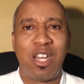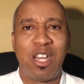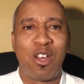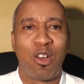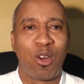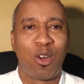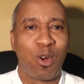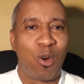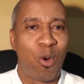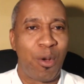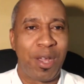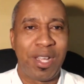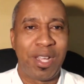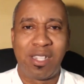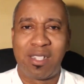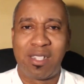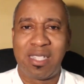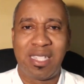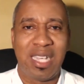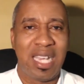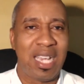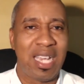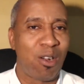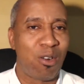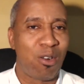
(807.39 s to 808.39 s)
you're going
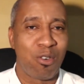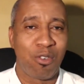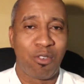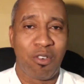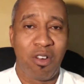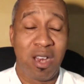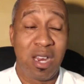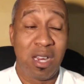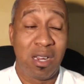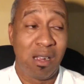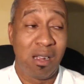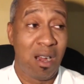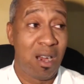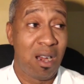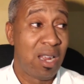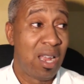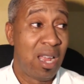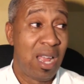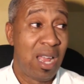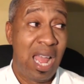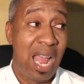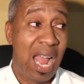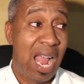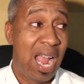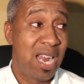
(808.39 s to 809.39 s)
to take out the credit card
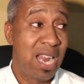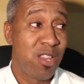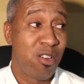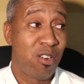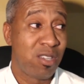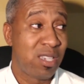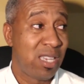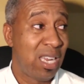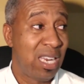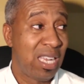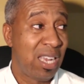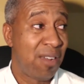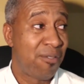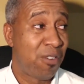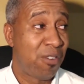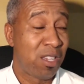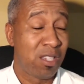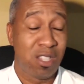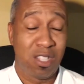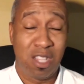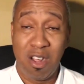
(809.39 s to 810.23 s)
and you're selling it for